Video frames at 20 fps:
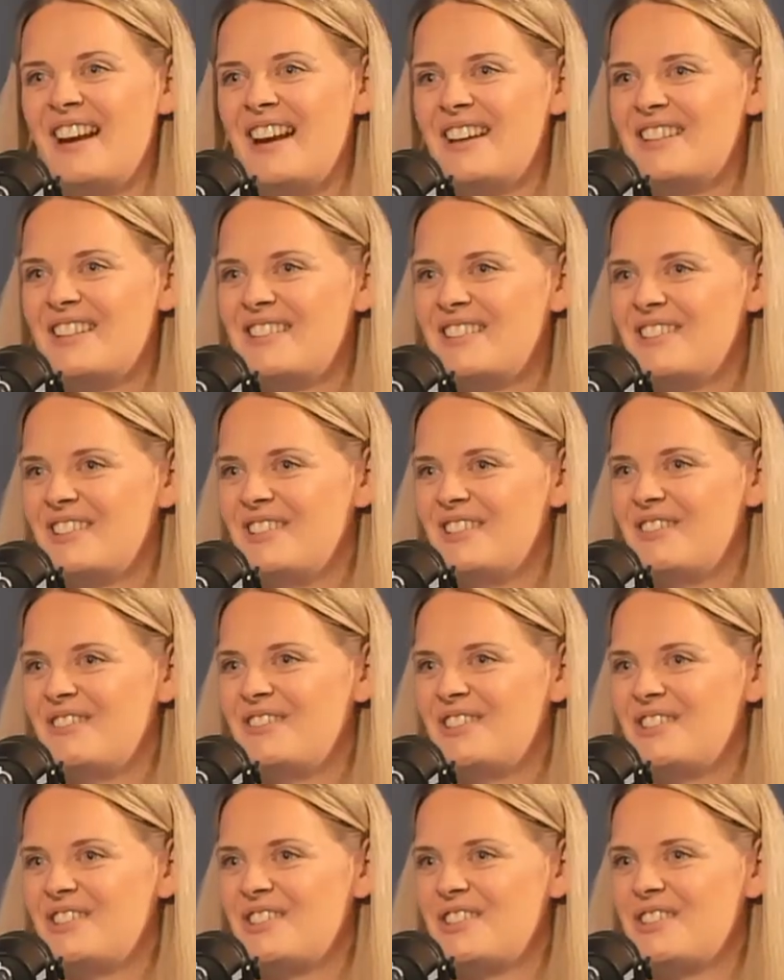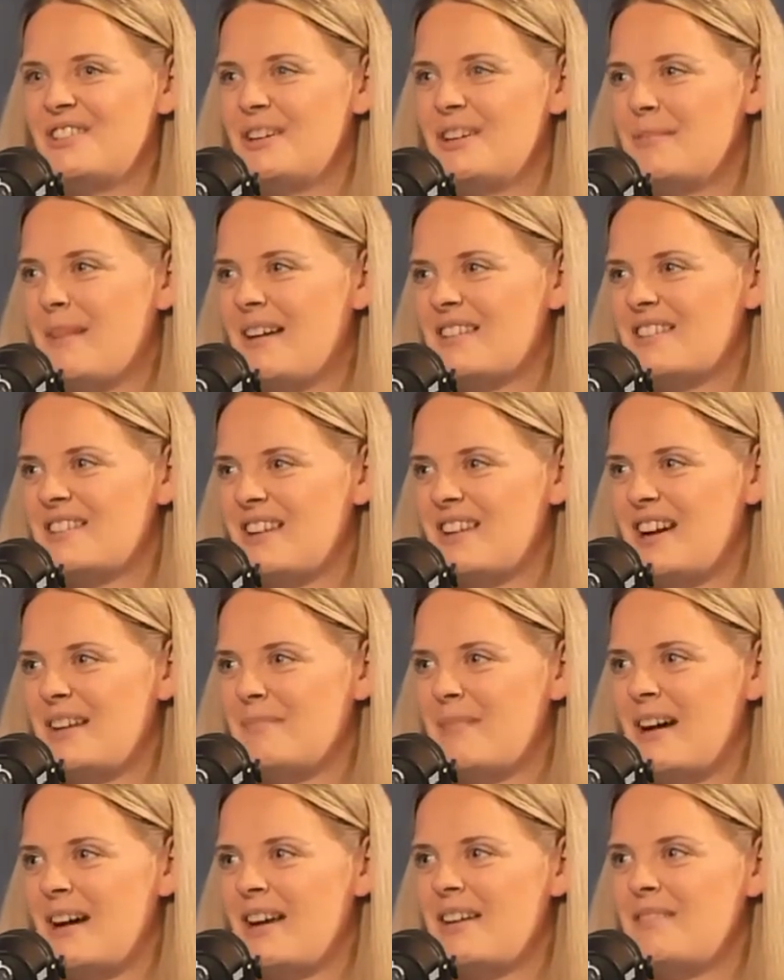I sort of just thought about
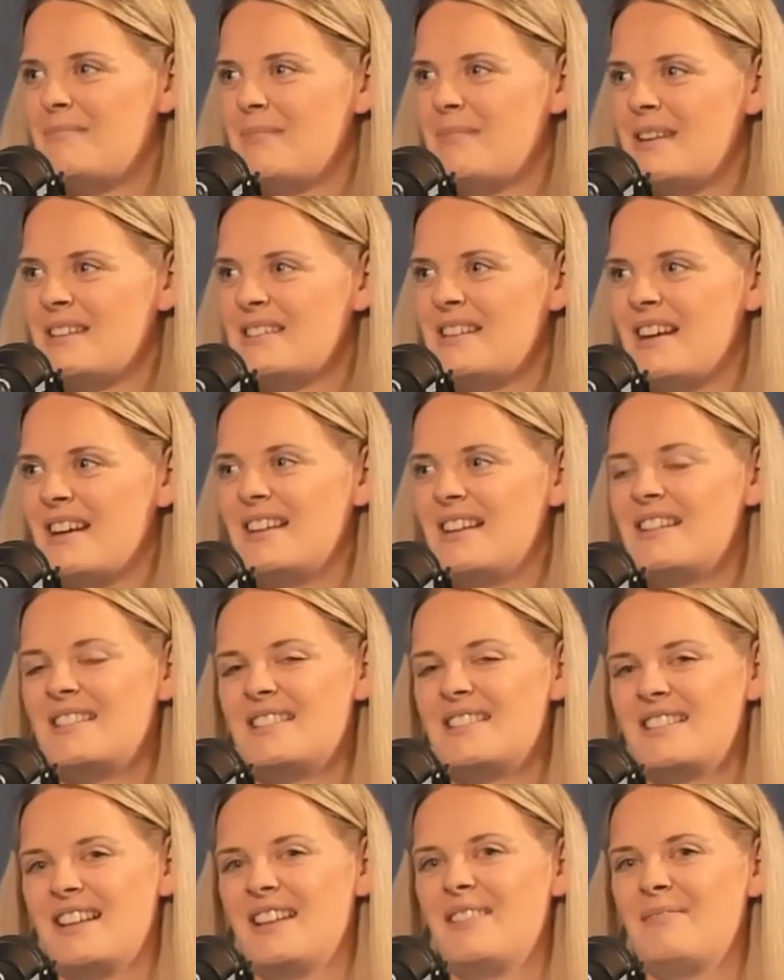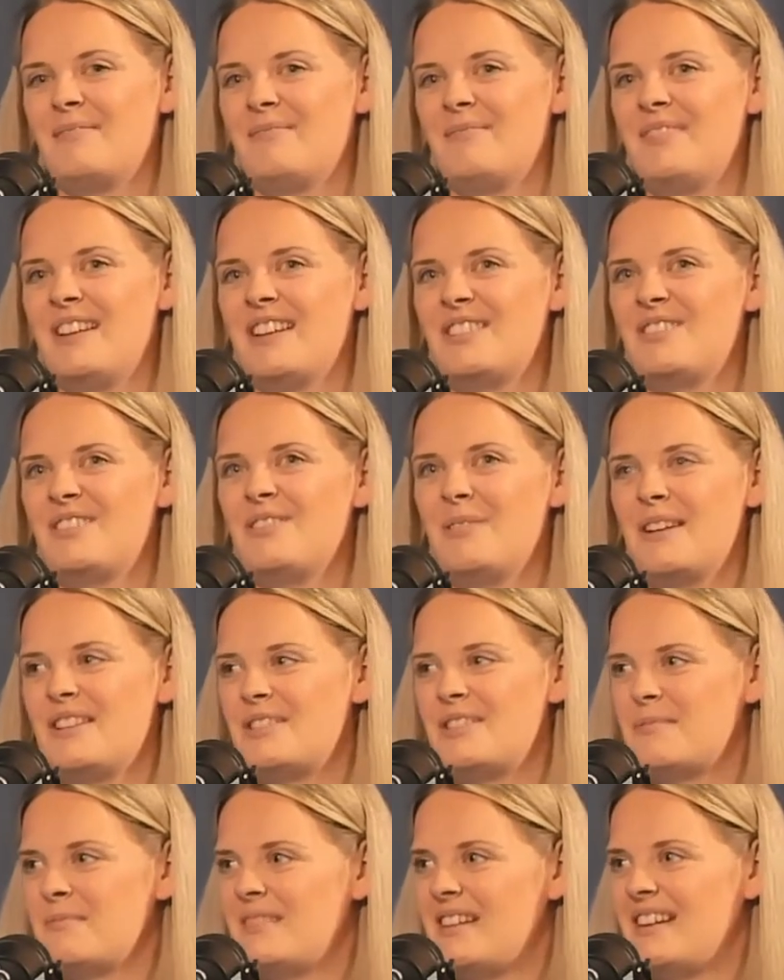starting my own business. It's
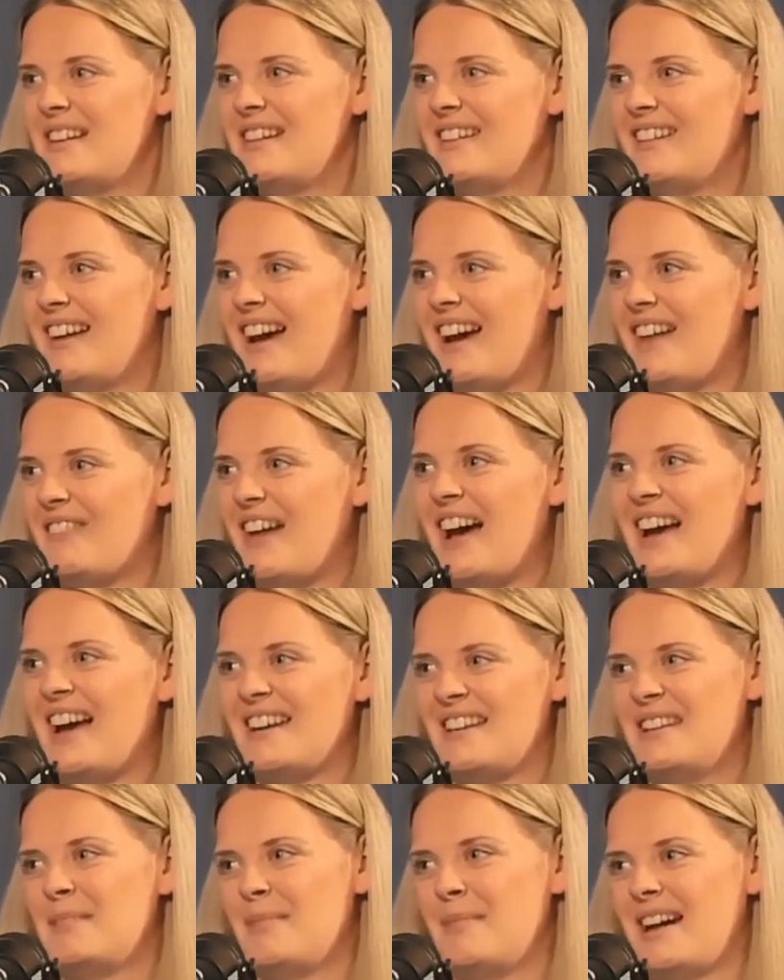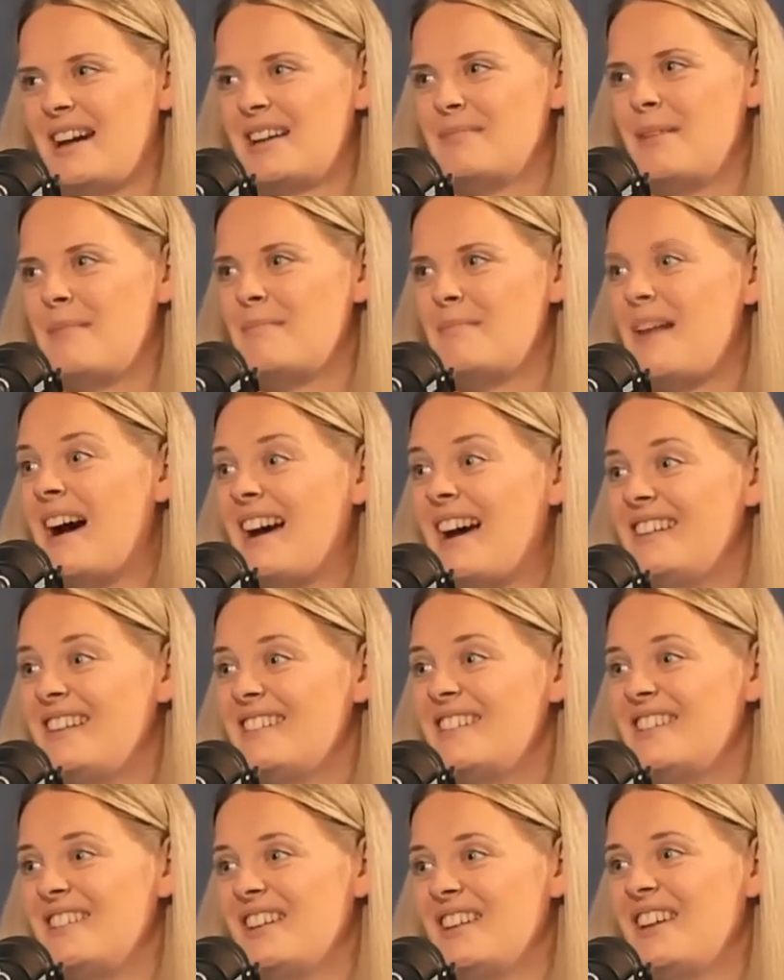always something I've had in the back of my
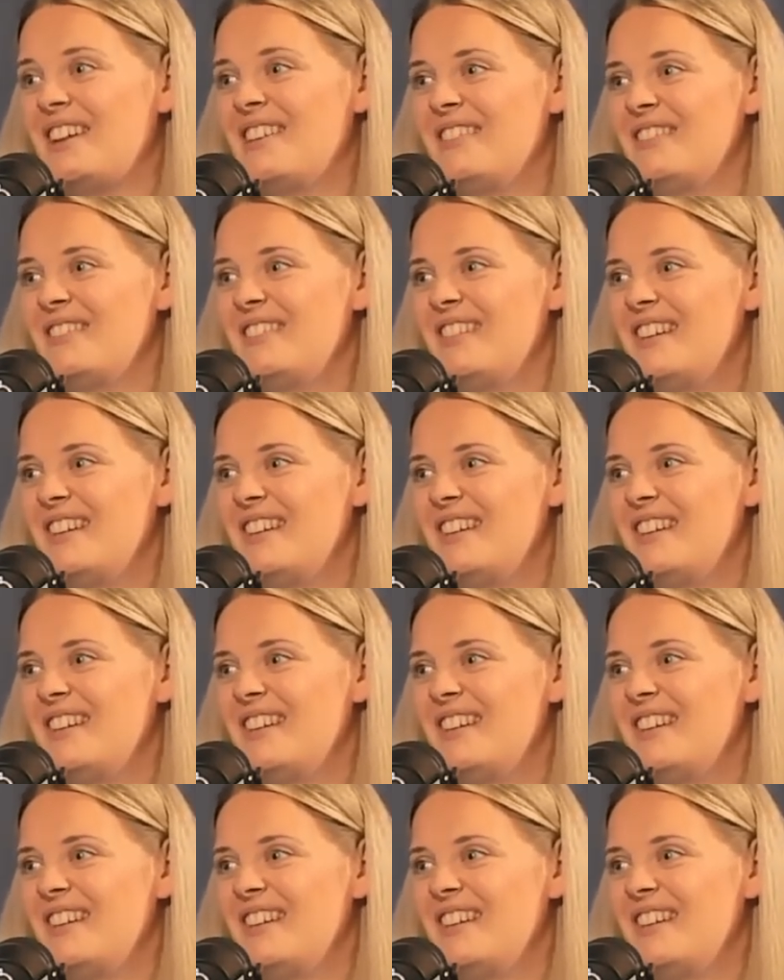mind to do.